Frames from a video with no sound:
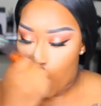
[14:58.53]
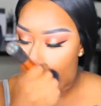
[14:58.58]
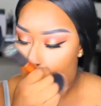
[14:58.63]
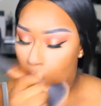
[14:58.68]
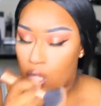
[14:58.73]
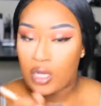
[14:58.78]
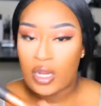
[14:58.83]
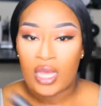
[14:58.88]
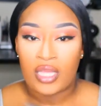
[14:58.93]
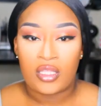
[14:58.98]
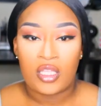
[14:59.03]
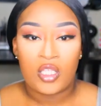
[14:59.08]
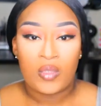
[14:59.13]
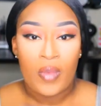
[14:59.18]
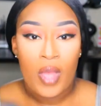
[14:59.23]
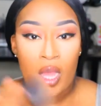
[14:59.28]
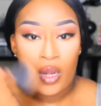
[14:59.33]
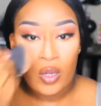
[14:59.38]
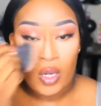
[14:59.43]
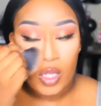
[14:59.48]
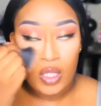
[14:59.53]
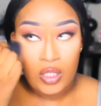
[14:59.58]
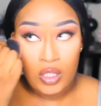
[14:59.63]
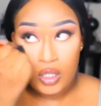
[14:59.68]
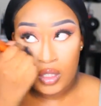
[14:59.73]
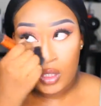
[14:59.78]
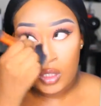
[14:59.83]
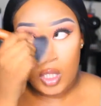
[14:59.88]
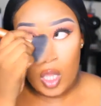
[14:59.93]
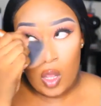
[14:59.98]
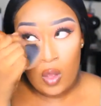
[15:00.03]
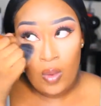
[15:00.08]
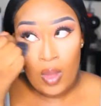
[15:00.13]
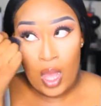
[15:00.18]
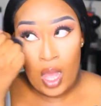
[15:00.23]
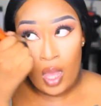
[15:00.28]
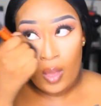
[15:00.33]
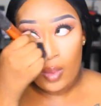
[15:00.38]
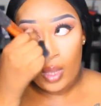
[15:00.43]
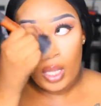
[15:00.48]
And like this powder is so
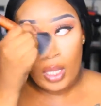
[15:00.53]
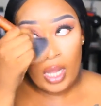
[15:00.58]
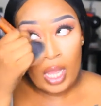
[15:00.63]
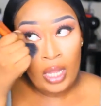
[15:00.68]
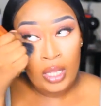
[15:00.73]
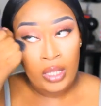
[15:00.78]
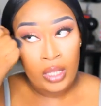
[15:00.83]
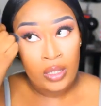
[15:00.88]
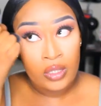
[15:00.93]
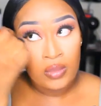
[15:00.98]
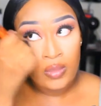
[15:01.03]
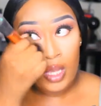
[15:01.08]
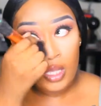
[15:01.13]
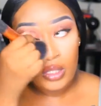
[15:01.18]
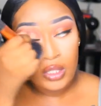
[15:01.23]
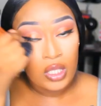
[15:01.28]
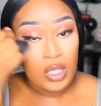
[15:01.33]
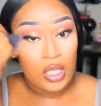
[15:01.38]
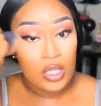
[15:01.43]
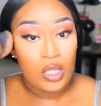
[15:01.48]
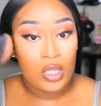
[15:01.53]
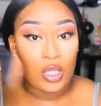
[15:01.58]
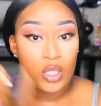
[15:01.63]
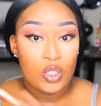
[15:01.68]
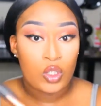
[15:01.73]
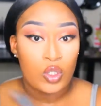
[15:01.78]
it like leaves my skin looking